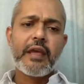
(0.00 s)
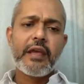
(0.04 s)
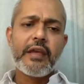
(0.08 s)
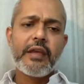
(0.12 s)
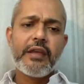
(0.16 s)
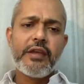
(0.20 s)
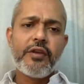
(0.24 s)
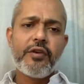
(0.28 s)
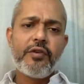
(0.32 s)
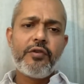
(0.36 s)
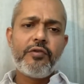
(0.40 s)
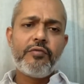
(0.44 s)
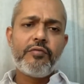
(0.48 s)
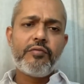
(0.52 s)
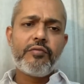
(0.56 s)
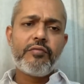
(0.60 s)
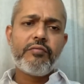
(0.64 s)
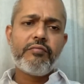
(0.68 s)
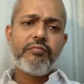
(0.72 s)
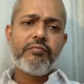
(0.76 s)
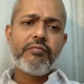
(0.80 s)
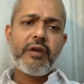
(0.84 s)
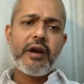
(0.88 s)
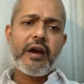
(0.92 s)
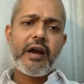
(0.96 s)
You know,
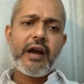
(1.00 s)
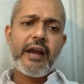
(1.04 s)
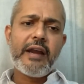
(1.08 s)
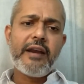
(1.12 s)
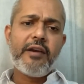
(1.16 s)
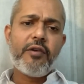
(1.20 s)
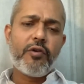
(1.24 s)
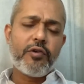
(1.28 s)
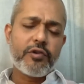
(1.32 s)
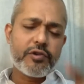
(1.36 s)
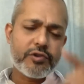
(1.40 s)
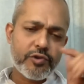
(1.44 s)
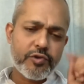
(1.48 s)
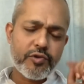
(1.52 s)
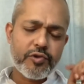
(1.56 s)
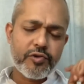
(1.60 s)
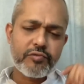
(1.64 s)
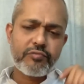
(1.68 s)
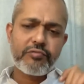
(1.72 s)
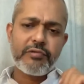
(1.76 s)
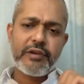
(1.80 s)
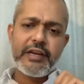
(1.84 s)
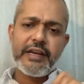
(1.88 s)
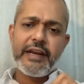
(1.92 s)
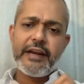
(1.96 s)
I'd also
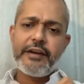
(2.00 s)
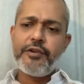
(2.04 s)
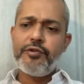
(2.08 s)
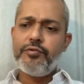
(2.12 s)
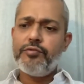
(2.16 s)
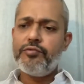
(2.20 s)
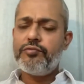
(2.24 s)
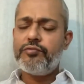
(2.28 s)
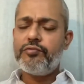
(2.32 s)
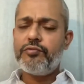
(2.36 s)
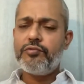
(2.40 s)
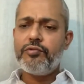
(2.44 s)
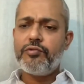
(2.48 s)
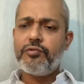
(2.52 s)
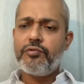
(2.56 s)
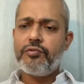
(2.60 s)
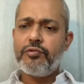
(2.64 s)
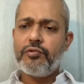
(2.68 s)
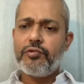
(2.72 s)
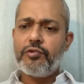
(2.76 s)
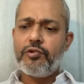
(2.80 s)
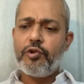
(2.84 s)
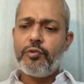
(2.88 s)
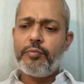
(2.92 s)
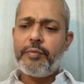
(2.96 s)
let you
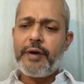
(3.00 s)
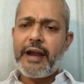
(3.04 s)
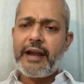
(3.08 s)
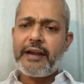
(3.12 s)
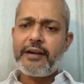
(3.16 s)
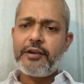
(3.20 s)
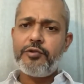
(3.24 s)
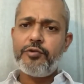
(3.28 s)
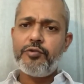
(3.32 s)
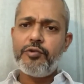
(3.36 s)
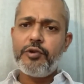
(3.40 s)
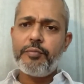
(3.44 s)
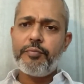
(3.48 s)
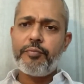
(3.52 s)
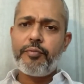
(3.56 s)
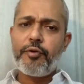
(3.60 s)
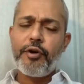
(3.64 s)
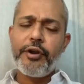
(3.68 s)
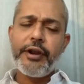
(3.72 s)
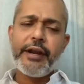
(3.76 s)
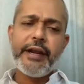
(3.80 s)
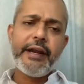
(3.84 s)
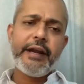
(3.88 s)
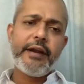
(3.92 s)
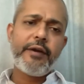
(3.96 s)
go back to a
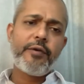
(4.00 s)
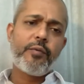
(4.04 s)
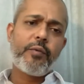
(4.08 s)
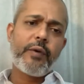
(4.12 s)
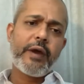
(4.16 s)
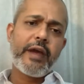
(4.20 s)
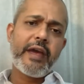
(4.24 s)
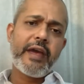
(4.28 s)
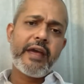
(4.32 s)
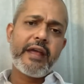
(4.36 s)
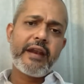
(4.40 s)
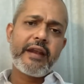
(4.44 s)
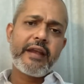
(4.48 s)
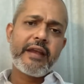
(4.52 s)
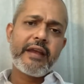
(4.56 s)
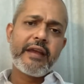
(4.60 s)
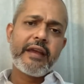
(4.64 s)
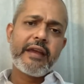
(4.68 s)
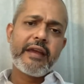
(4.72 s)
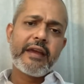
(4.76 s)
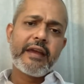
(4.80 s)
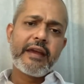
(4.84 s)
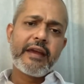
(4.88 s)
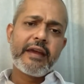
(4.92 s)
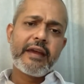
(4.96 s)
point where
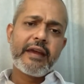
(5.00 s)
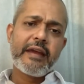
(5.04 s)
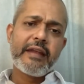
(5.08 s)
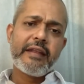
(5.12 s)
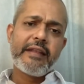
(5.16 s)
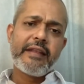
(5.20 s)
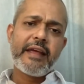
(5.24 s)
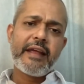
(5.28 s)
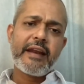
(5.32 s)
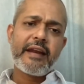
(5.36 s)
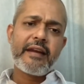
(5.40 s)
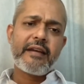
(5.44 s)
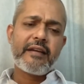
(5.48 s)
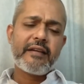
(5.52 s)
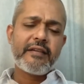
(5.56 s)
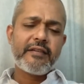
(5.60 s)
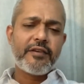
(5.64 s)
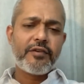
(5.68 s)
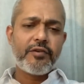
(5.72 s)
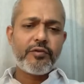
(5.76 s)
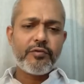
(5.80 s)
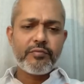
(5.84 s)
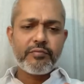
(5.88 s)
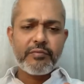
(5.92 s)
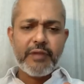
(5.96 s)
there,
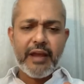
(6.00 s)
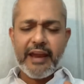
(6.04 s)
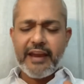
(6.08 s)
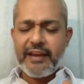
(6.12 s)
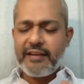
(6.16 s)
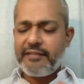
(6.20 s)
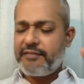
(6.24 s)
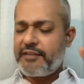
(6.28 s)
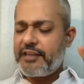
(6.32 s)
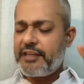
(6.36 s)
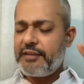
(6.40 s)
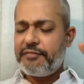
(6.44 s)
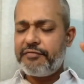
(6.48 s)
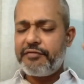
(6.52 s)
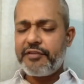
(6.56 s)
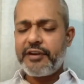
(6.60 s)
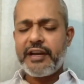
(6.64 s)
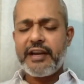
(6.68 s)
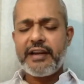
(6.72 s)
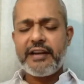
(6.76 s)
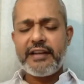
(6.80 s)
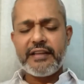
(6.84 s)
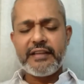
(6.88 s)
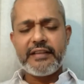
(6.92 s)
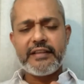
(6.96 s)
I keep
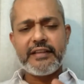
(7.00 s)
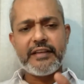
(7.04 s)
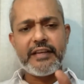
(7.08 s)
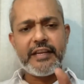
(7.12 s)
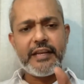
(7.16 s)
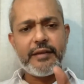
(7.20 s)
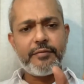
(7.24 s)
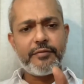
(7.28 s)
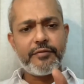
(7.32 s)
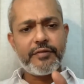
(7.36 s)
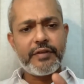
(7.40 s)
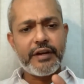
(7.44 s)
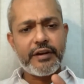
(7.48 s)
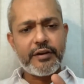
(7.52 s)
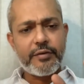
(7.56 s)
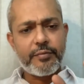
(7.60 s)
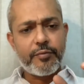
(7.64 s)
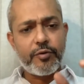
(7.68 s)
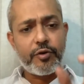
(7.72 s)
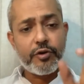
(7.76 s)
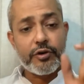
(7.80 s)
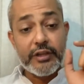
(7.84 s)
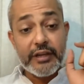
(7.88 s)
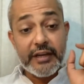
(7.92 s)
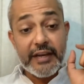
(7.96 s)
forgetting the name of that
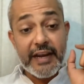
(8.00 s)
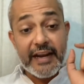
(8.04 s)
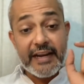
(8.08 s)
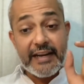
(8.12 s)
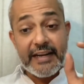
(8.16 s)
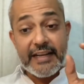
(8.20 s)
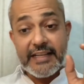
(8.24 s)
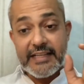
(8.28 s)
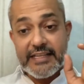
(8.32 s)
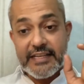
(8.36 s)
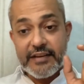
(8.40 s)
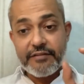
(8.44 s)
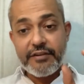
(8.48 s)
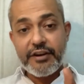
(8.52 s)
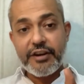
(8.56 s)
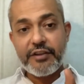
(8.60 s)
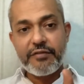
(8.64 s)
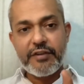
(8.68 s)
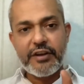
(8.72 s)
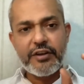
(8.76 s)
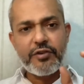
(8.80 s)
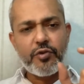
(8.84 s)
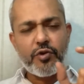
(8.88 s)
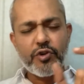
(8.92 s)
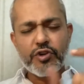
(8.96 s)
report, the
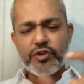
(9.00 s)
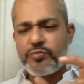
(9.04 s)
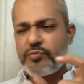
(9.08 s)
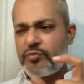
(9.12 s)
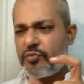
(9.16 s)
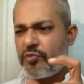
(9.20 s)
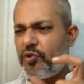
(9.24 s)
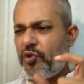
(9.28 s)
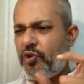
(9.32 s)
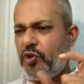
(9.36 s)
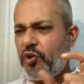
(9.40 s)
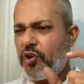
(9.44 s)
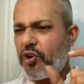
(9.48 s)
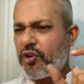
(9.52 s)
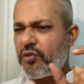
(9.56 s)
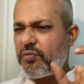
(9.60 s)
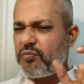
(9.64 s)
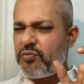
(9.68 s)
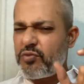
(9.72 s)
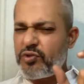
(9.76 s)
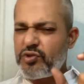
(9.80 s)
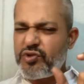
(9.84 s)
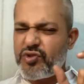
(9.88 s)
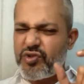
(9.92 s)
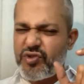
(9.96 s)
1971
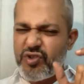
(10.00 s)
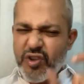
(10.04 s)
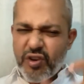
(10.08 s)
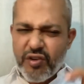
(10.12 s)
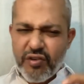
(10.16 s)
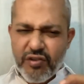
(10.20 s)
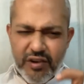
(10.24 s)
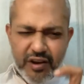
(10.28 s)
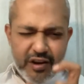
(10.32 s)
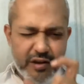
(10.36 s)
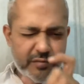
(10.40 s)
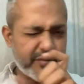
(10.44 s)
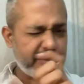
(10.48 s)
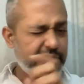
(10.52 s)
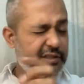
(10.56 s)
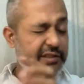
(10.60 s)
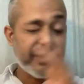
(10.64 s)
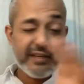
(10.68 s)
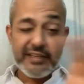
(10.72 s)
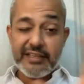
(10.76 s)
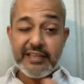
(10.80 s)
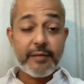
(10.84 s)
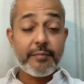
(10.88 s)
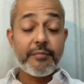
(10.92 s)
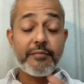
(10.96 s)
Hormuzd
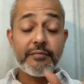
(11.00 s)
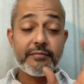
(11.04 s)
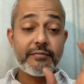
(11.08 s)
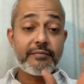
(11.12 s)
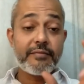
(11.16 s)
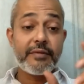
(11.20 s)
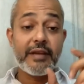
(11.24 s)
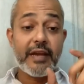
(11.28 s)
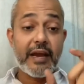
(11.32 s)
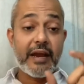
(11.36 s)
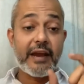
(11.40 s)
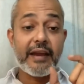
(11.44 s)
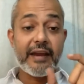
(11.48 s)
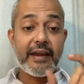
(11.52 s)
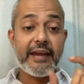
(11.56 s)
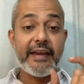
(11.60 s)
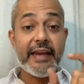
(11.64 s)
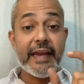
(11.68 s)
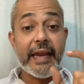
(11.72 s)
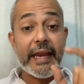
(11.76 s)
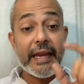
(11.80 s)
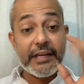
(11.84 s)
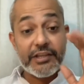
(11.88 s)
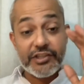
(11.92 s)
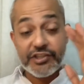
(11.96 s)
Commission, some
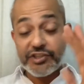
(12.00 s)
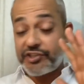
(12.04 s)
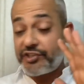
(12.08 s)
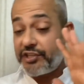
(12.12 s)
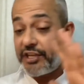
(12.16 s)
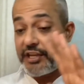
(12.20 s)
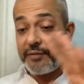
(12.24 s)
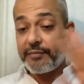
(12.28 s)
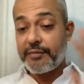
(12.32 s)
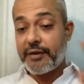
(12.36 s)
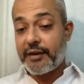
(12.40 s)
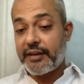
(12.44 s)
H name.